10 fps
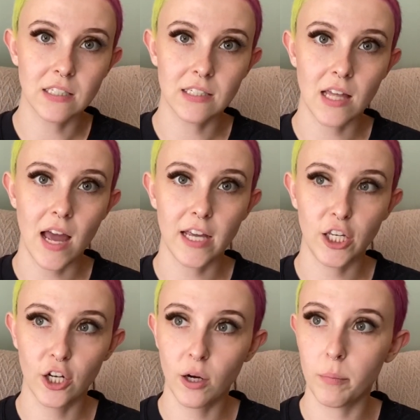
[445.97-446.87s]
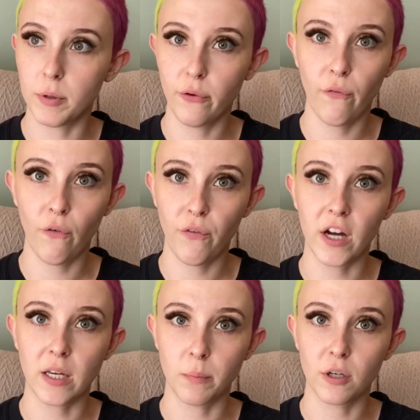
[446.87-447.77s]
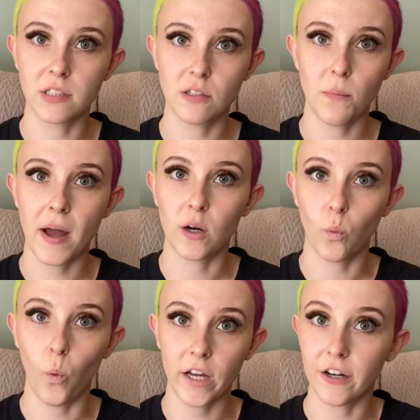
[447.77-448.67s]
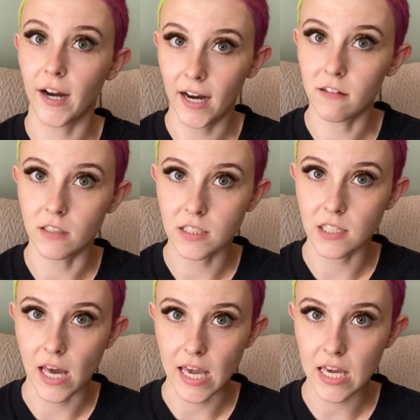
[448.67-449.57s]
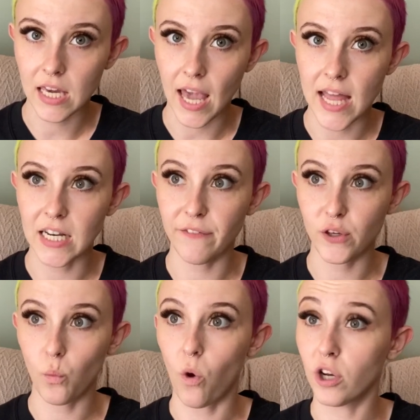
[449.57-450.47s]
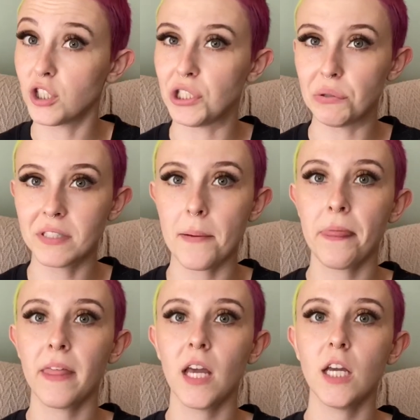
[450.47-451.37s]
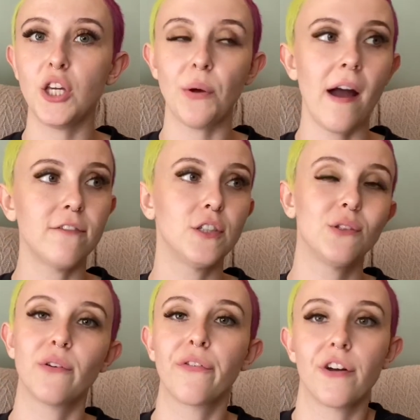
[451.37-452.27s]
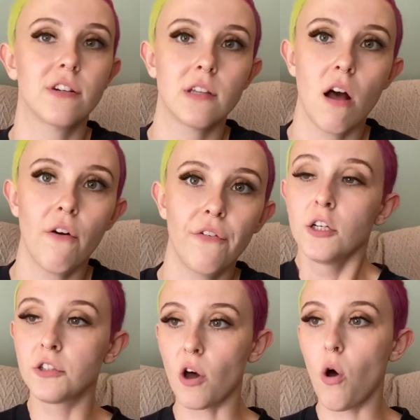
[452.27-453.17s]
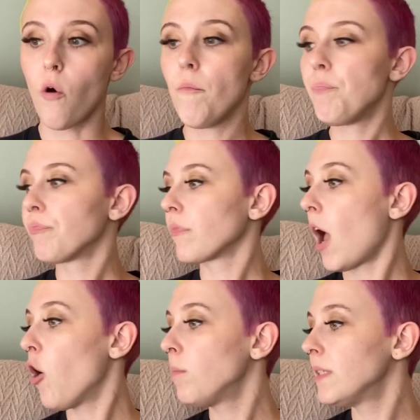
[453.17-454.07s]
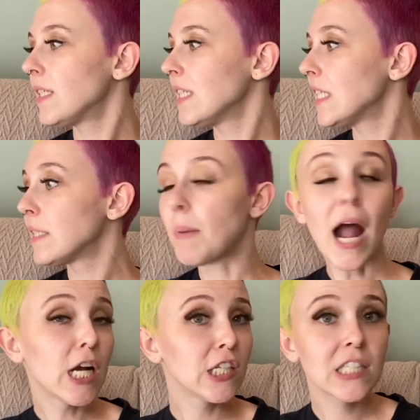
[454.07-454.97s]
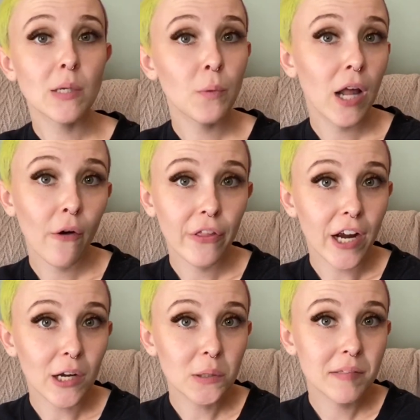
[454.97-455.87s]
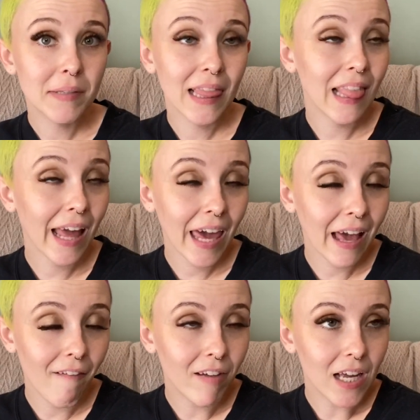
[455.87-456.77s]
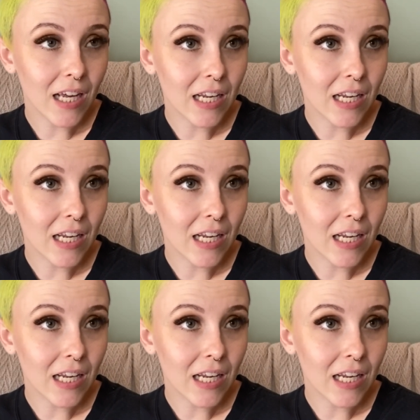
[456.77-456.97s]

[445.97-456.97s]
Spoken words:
that you're a beautiful fucking person no matter what your hair looks like. And if you wanna do something, you have to do it for yourself. So I hope this inspires someone out there who's been thinking of it.